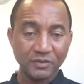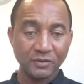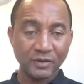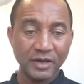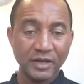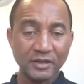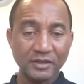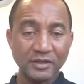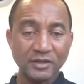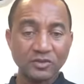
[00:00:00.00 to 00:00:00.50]

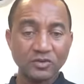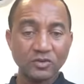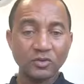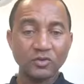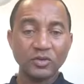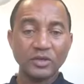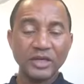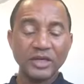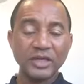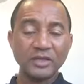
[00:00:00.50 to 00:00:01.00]
right? So
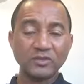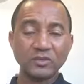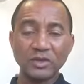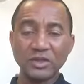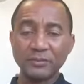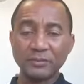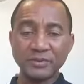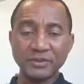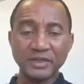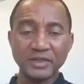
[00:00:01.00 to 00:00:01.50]
you get a
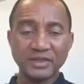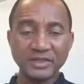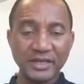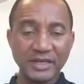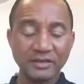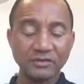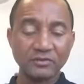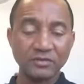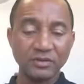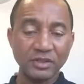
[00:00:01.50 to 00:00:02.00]
20%
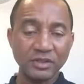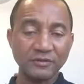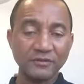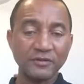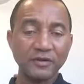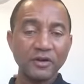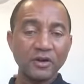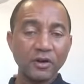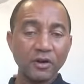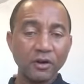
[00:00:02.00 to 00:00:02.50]
tax
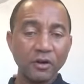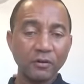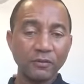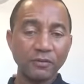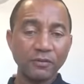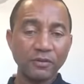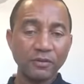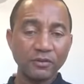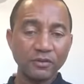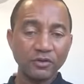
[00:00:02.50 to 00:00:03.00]
relief
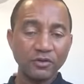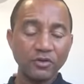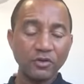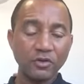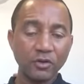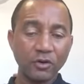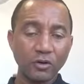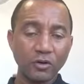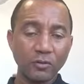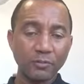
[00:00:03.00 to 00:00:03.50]
on
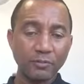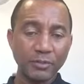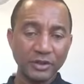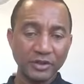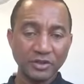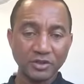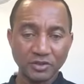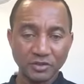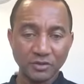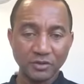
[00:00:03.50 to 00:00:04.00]
your
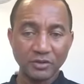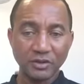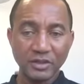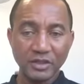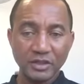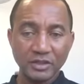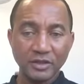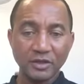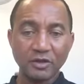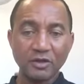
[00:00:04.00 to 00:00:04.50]
pension.
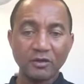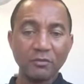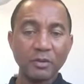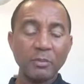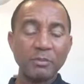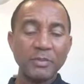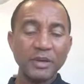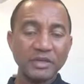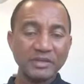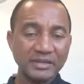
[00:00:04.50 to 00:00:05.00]
The
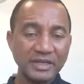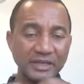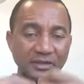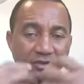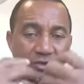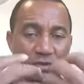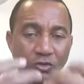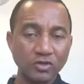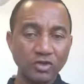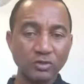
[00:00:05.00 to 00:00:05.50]
government makes
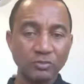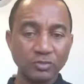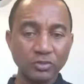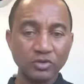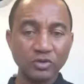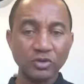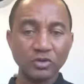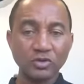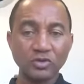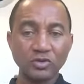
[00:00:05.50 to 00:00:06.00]
that
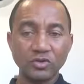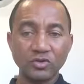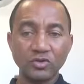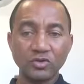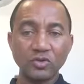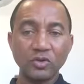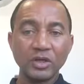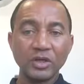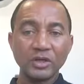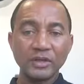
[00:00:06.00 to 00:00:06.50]
contribution to
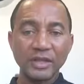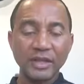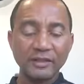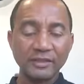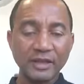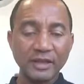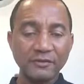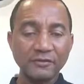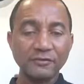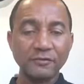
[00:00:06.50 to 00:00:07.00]
you,
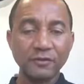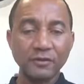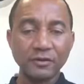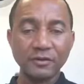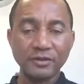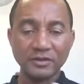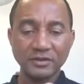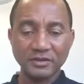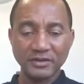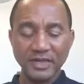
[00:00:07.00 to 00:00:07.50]
that
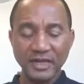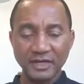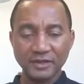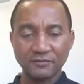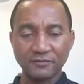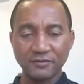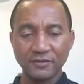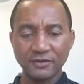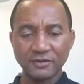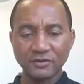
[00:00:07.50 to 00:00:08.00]
fund is
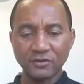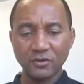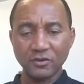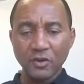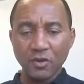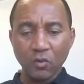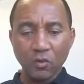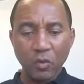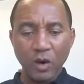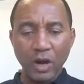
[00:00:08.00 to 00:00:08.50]
tax-free. So
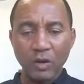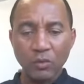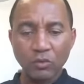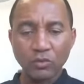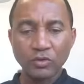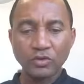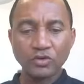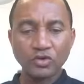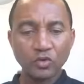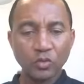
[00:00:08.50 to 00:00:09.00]
why
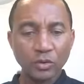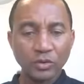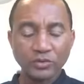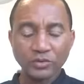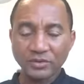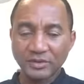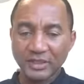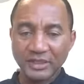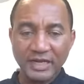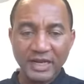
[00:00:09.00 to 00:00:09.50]
wouldn't you want
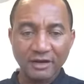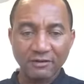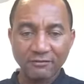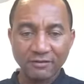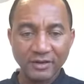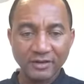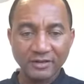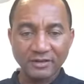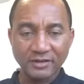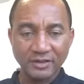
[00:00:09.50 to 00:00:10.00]
to take
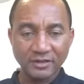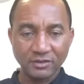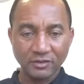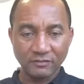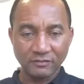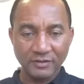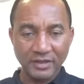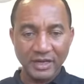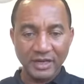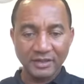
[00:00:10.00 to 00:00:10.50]
advantage
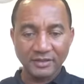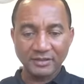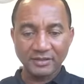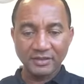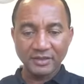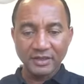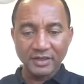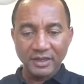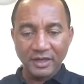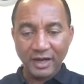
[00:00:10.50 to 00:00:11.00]
of that?
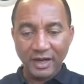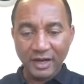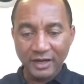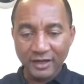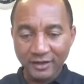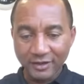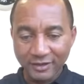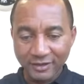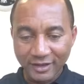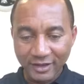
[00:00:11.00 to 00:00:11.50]
Hi,
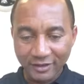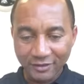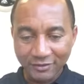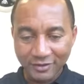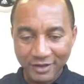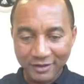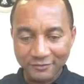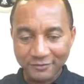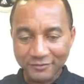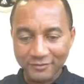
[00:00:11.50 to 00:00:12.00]
Linda.
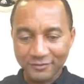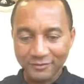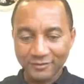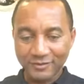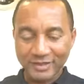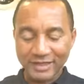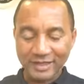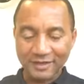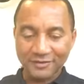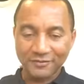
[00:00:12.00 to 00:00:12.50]
Good
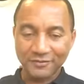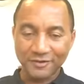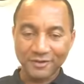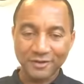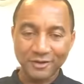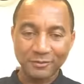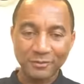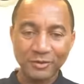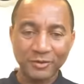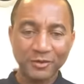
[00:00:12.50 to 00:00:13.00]
afternoon. Thanks for
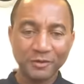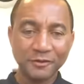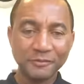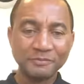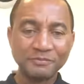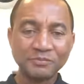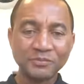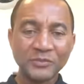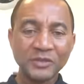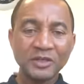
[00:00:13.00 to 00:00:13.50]
coming on.
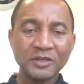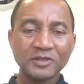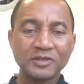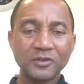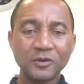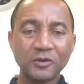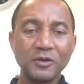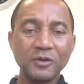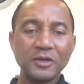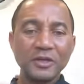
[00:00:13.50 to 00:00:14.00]

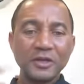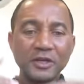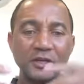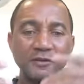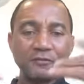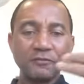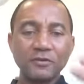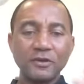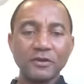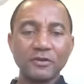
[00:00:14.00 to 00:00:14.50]
So
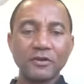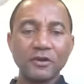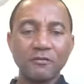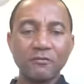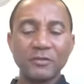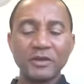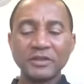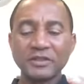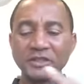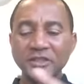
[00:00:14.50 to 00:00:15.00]
if the
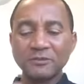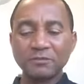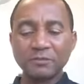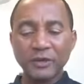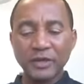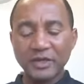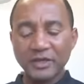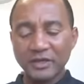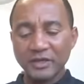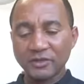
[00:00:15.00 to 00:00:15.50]
government is
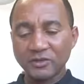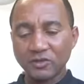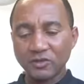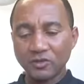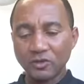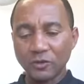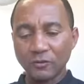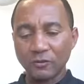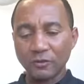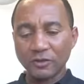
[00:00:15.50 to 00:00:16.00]

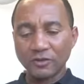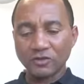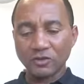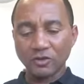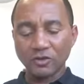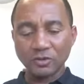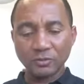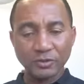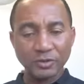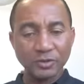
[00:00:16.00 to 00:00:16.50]

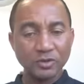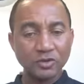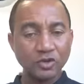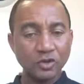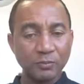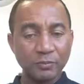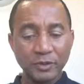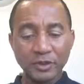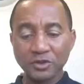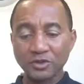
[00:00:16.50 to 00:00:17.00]
contributing to
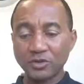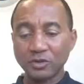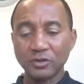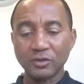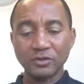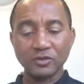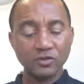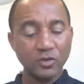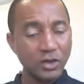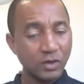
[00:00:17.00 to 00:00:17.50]
your
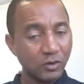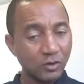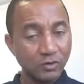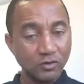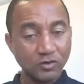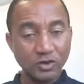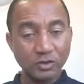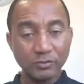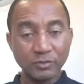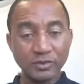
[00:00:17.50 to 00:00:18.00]
pension, you are
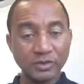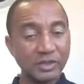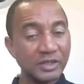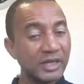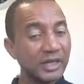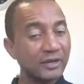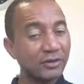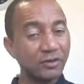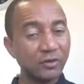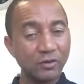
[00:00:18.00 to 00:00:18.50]
contributing,
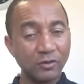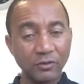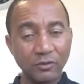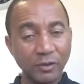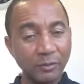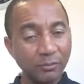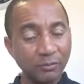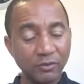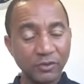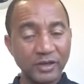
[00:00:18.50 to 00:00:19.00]
and your
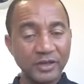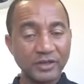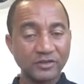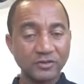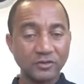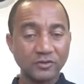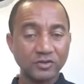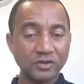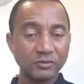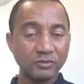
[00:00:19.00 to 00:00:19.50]
employer is
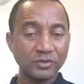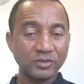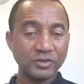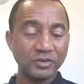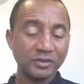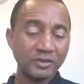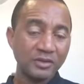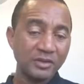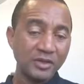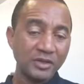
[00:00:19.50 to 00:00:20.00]

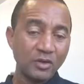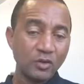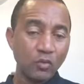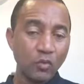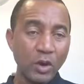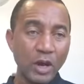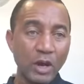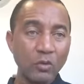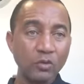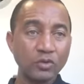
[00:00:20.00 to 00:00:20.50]
contributing,
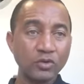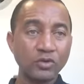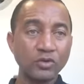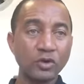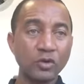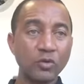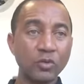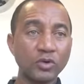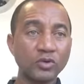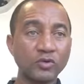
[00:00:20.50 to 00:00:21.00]
why would you
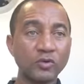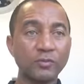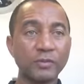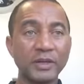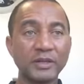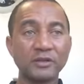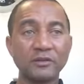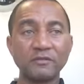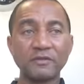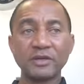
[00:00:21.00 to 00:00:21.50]
not want to be
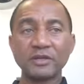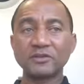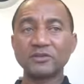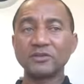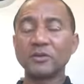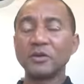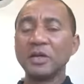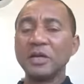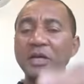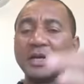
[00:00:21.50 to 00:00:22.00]
part of that?
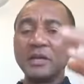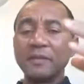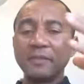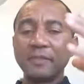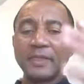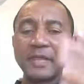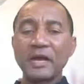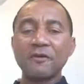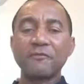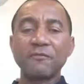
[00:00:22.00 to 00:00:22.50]
So
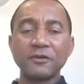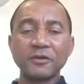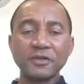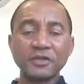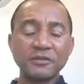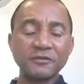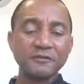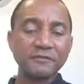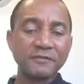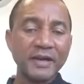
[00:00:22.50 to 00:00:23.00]
now, for the
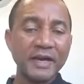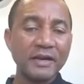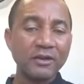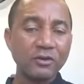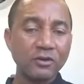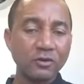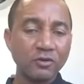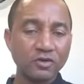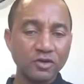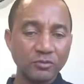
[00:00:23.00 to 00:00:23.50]

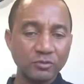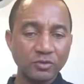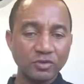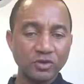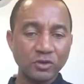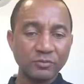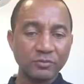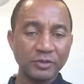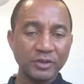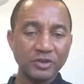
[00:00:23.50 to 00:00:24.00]
defined
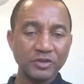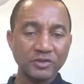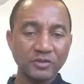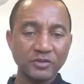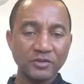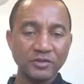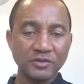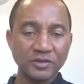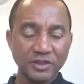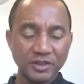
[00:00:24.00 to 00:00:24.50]
contribution
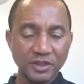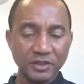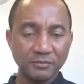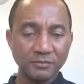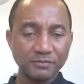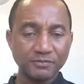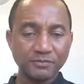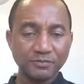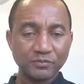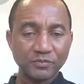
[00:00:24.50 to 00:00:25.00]
pension
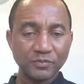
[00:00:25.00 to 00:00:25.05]
scheme,